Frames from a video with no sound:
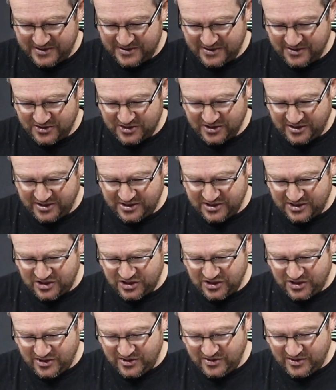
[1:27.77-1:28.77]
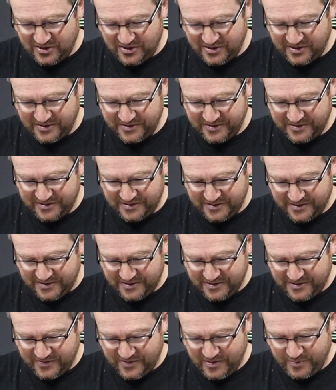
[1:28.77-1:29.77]
So shall I just show you the,
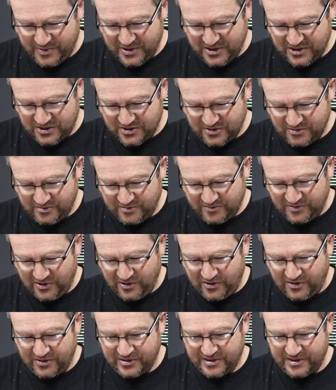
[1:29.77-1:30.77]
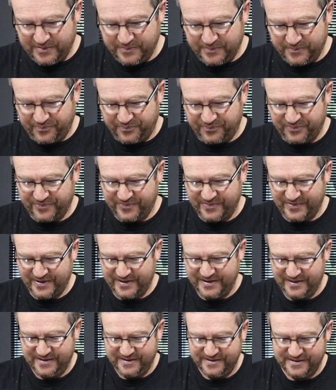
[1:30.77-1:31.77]
the picture of the lock?
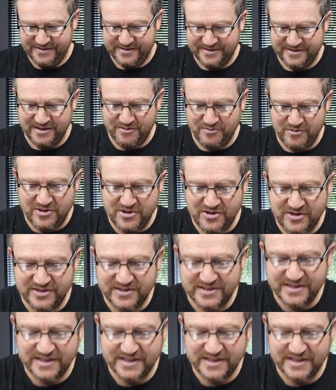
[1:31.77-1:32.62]
I don't know whether you can